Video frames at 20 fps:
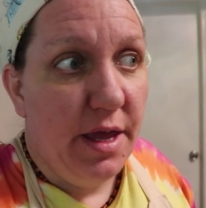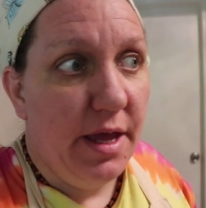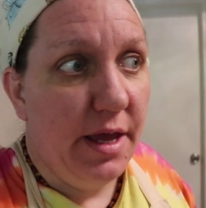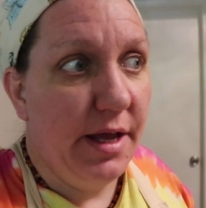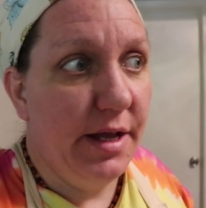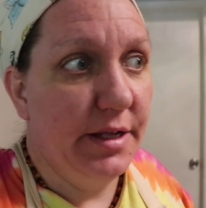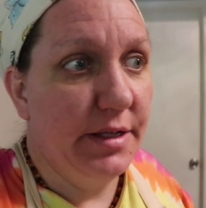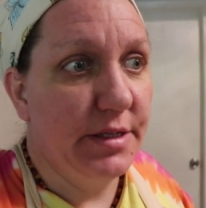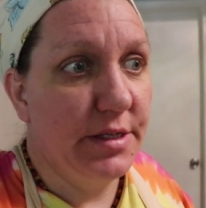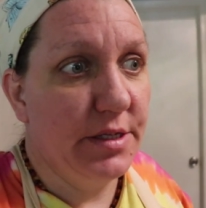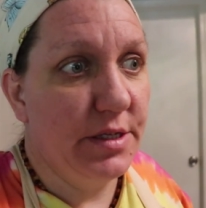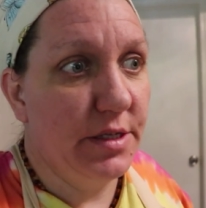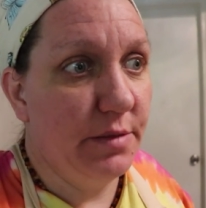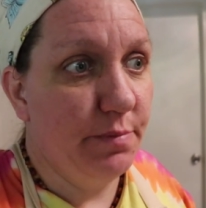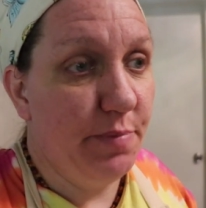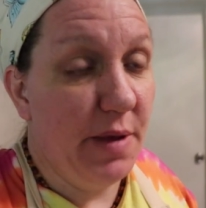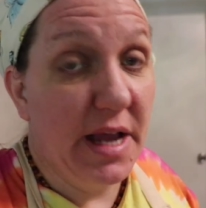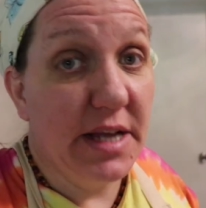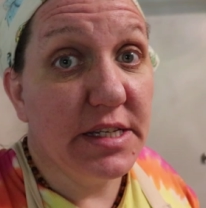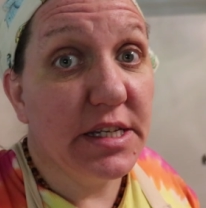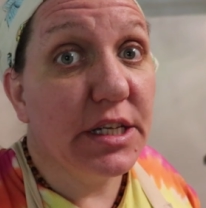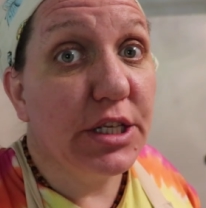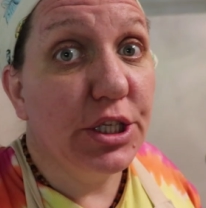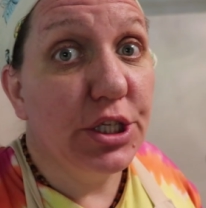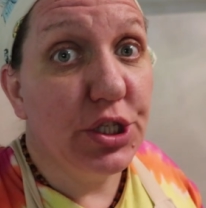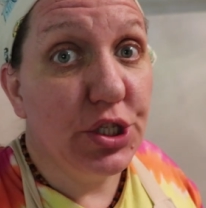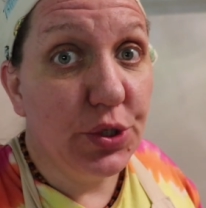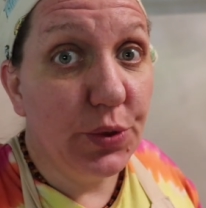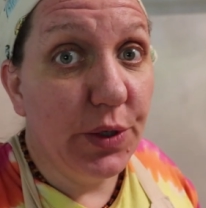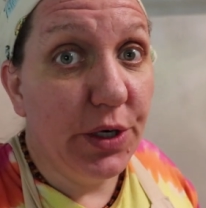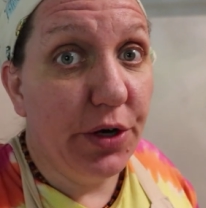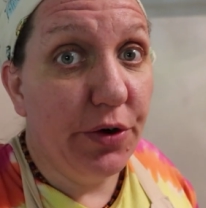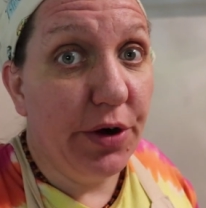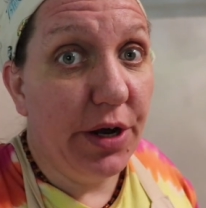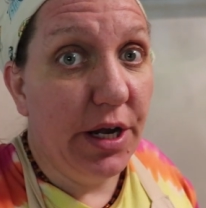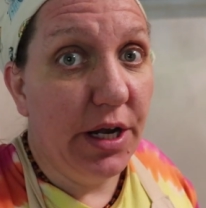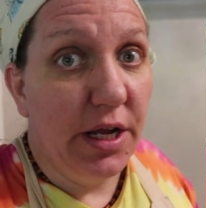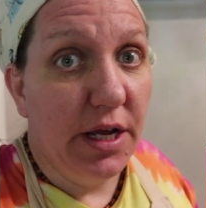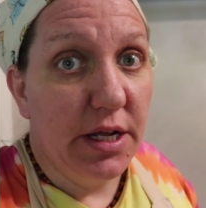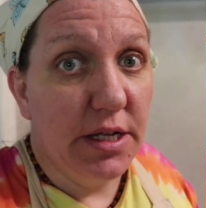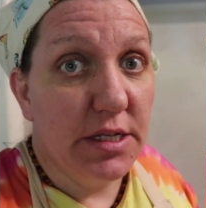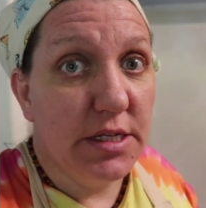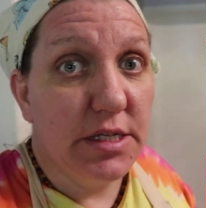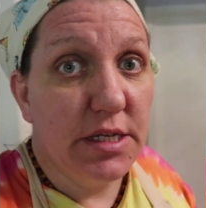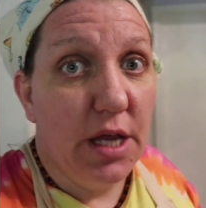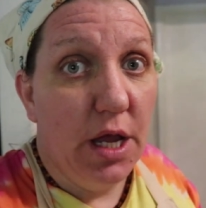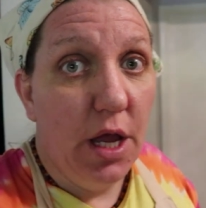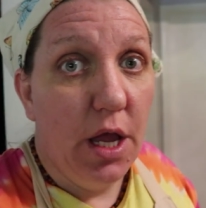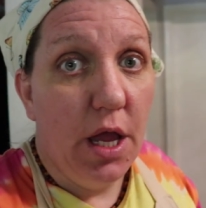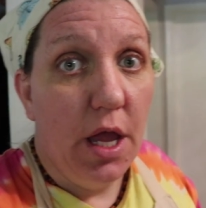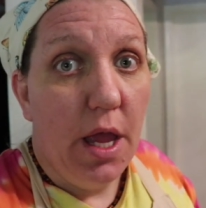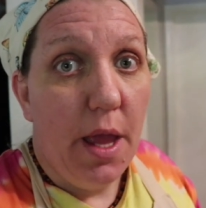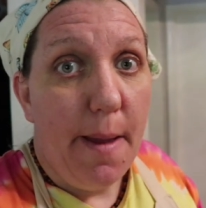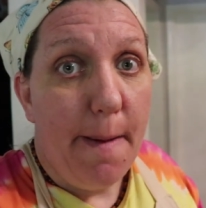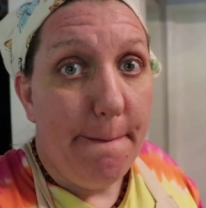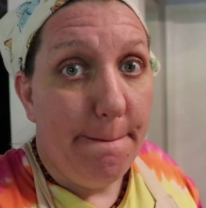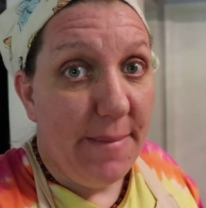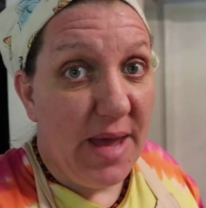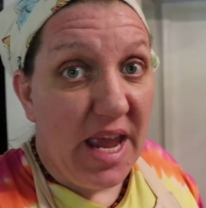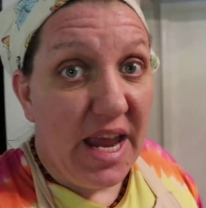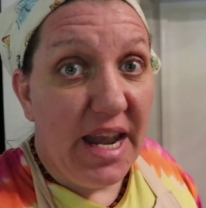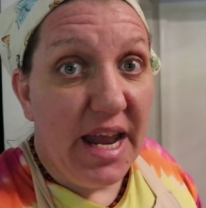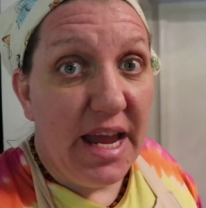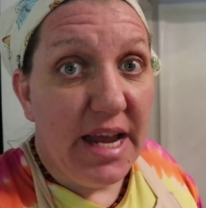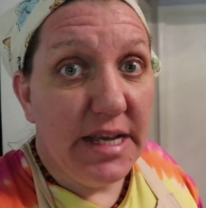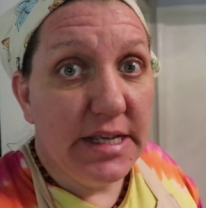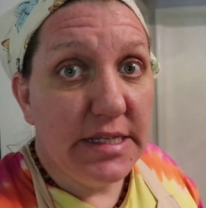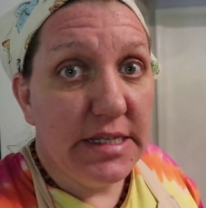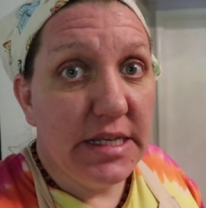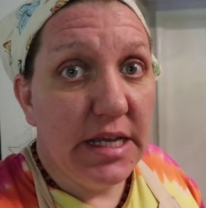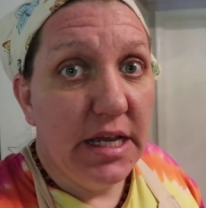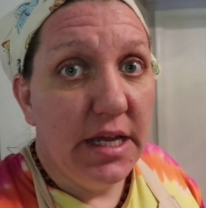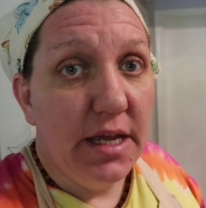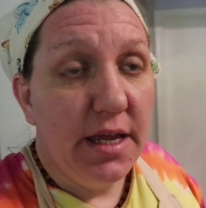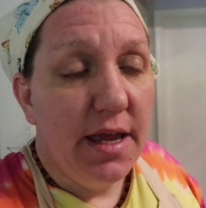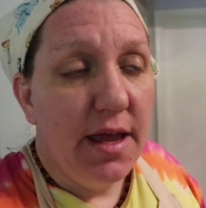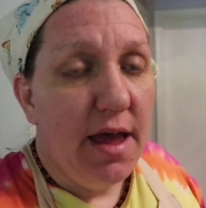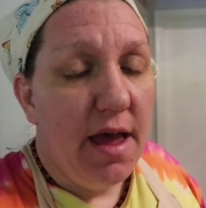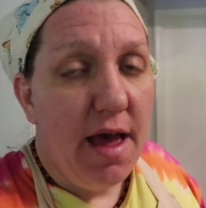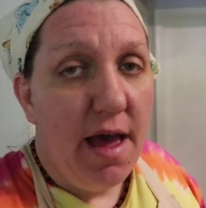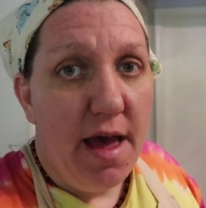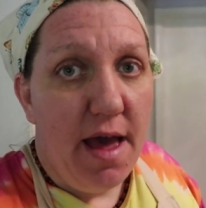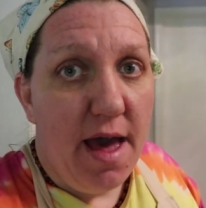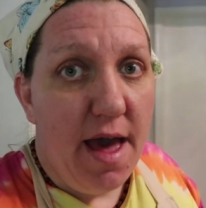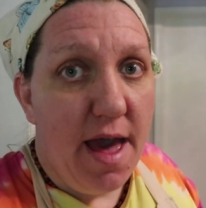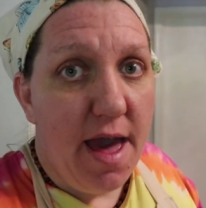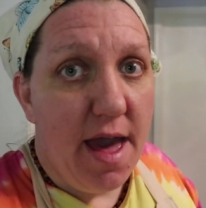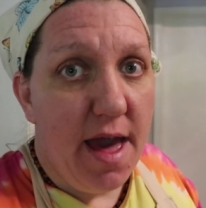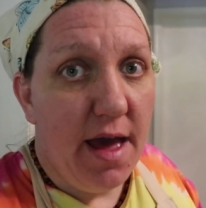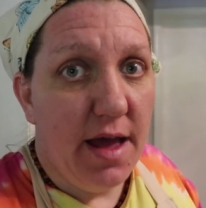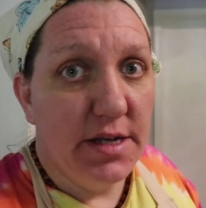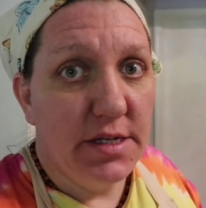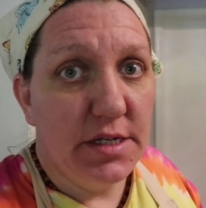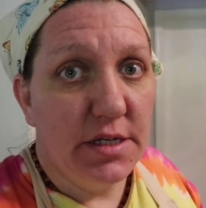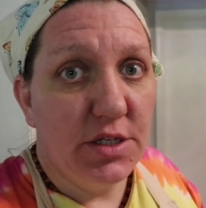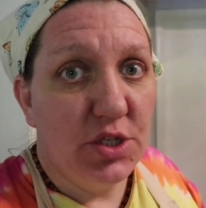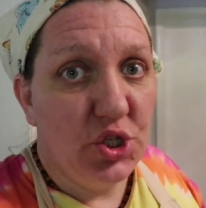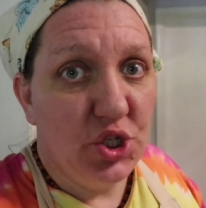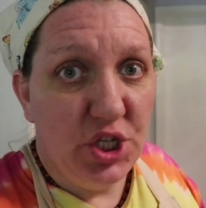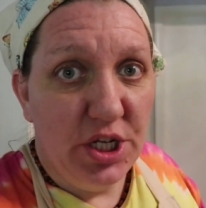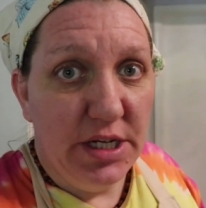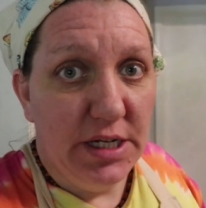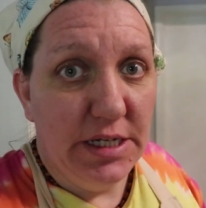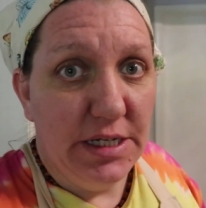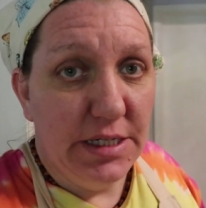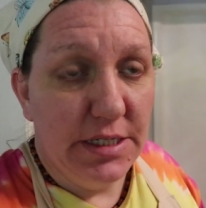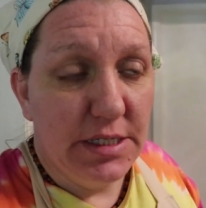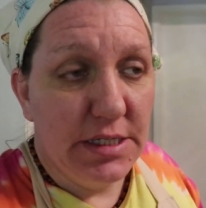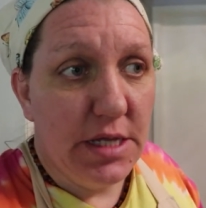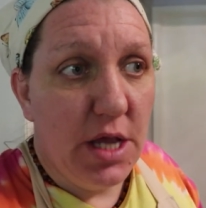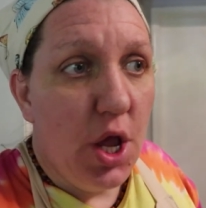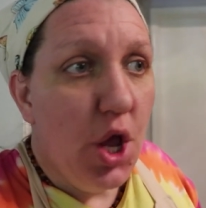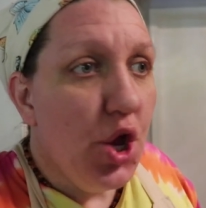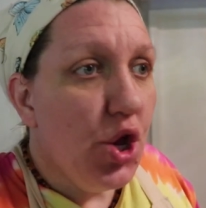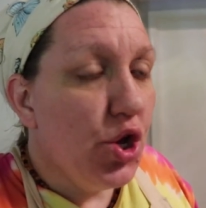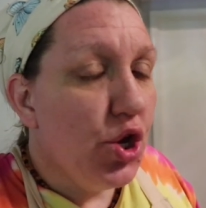It's basically two ingredients, mayonnaise and cheese.